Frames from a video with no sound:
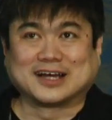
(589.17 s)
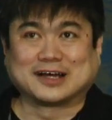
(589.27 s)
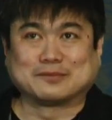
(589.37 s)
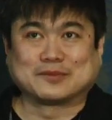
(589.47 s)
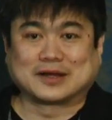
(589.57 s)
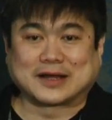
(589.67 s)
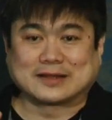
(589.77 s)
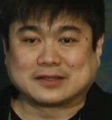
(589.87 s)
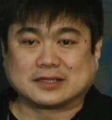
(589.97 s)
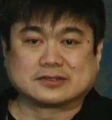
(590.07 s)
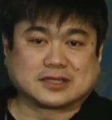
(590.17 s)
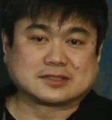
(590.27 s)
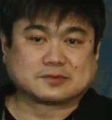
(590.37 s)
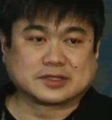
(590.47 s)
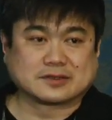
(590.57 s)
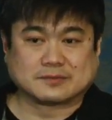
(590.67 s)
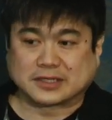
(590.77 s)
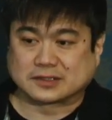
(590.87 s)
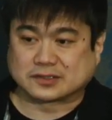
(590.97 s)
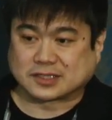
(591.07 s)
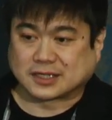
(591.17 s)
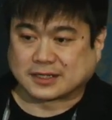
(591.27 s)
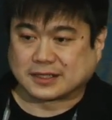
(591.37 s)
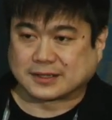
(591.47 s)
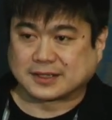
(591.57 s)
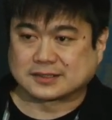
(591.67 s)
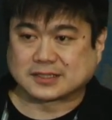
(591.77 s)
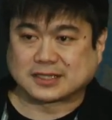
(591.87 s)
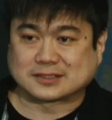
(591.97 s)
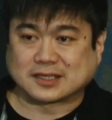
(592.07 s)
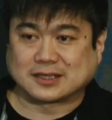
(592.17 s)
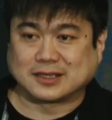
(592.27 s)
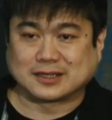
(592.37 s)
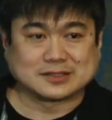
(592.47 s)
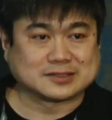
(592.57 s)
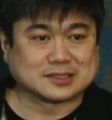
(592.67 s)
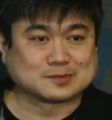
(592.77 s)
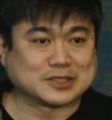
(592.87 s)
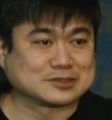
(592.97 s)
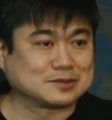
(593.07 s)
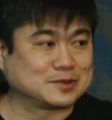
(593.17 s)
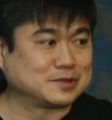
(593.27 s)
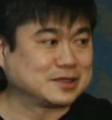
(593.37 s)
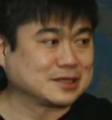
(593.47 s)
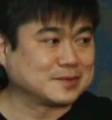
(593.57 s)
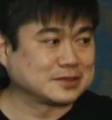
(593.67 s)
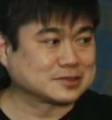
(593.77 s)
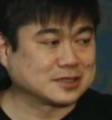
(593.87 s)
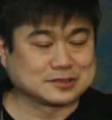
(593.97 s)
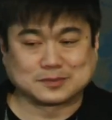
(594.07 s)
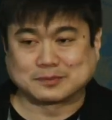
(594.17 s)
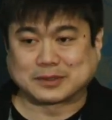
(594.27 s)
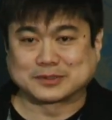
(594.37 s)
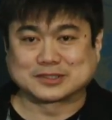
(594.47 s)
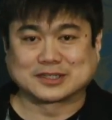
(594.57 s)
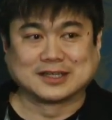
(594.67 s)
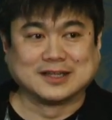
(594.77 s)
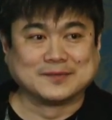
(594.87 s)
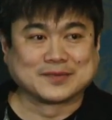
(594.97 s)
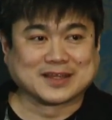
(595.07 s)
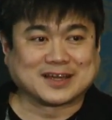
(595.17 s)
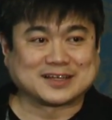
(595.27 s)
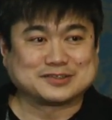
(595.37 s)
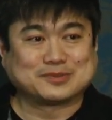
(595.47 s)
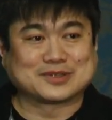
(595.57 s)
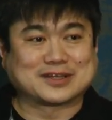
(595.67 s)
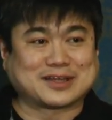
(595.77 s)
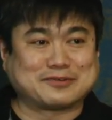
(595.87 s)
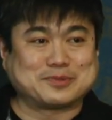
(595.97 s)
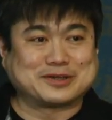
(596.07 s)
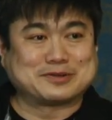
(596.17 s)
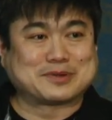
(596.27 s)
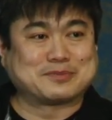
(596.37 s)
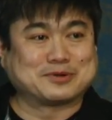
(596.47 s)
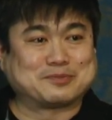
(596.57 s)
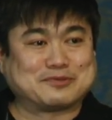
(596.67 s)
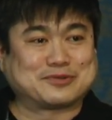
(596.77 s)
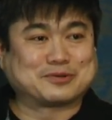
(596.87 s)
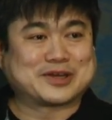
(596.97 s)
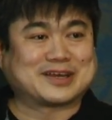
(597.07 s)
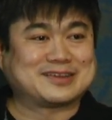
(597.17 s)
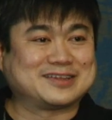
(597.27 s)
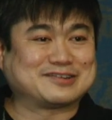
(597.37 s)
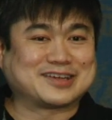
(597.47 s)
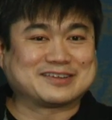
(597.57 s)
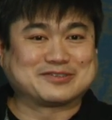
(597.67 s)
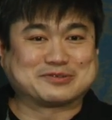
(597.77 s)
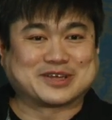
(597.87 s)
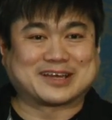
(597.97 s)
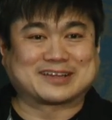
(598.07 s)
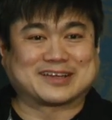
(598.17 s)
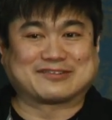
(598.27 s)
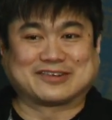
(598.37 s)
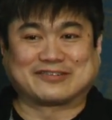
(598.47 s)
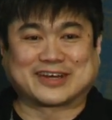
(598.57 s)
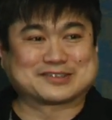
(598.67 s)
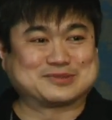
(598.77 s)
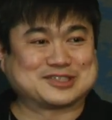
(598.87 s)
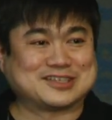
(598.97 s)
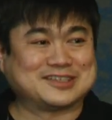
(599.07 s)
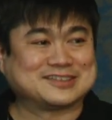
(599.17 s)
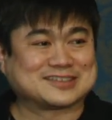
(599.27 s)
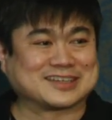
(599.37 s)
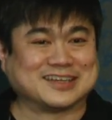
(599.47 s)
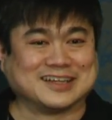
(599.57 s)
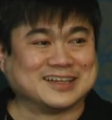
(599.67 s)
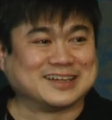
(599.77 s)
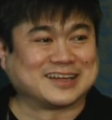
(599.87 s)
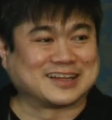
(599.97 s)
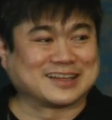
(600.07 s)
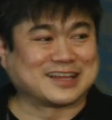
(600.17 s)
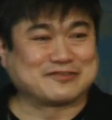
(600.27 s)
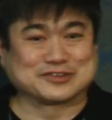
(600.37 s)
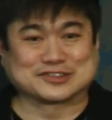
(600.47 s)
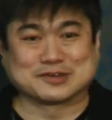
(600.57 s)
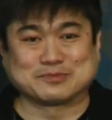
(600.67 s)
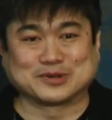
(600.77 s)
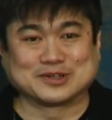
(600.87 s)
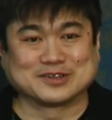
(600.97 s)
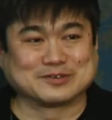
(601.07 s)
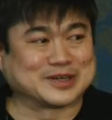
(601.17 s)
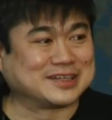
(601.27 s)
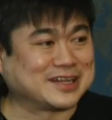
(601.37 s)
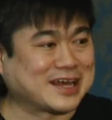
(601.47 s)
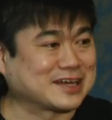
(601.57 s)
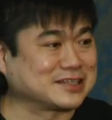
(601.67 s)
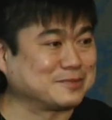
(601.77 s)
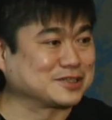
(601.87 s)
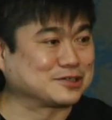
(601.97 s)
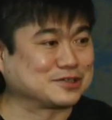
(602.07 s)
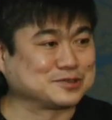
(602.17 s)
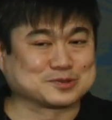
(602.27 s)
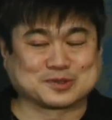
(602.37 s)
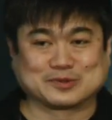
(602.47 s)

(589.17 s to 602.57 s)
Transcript: um, I think internet is one of the biggest uh, things that has hit us, especially when we think about scholarship and publishing. I assume everybody remember before we had the internet, when we had like fax machines and life was simple, when academic journals were